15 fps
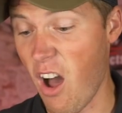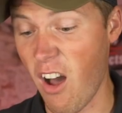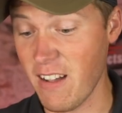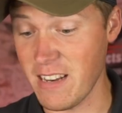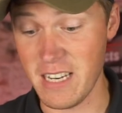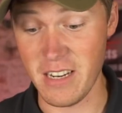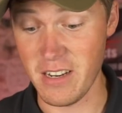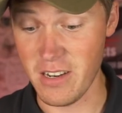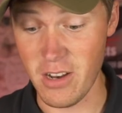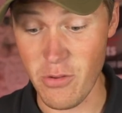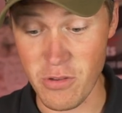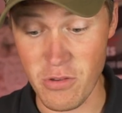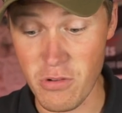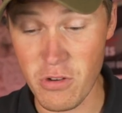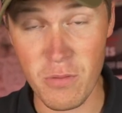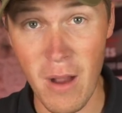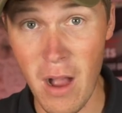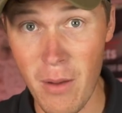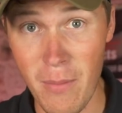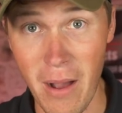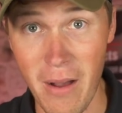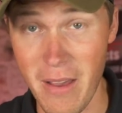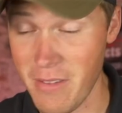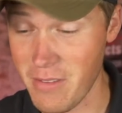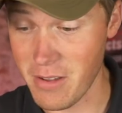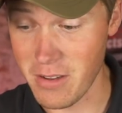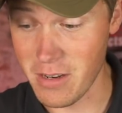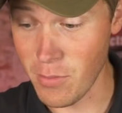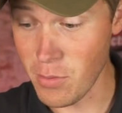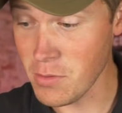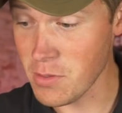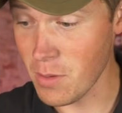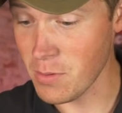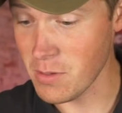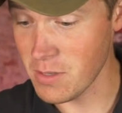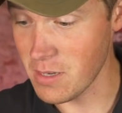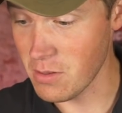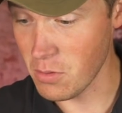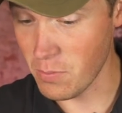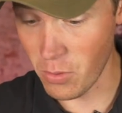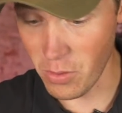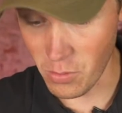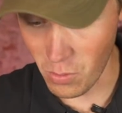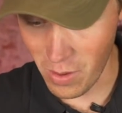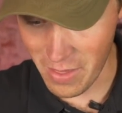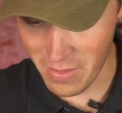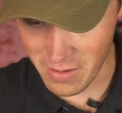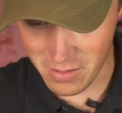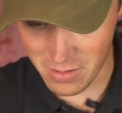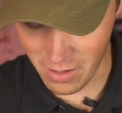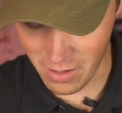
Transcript: I didn't know a huge amount about Ithaca doubles up until the point where this